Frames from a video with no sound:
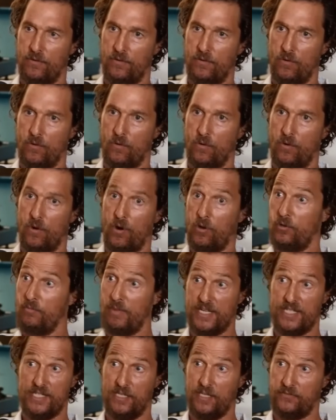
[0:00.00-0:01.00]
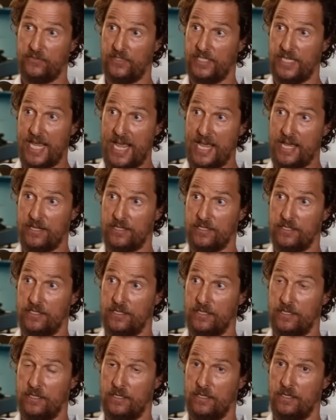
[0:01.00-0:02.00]
or holding myself to task.
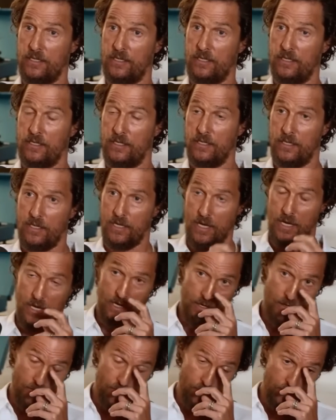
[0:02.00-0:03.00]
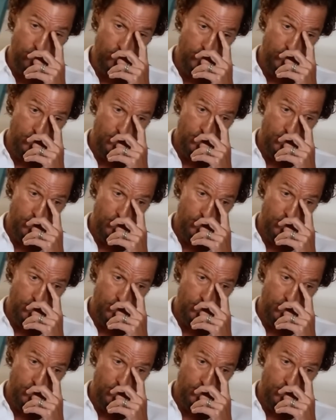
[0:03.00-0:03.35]
And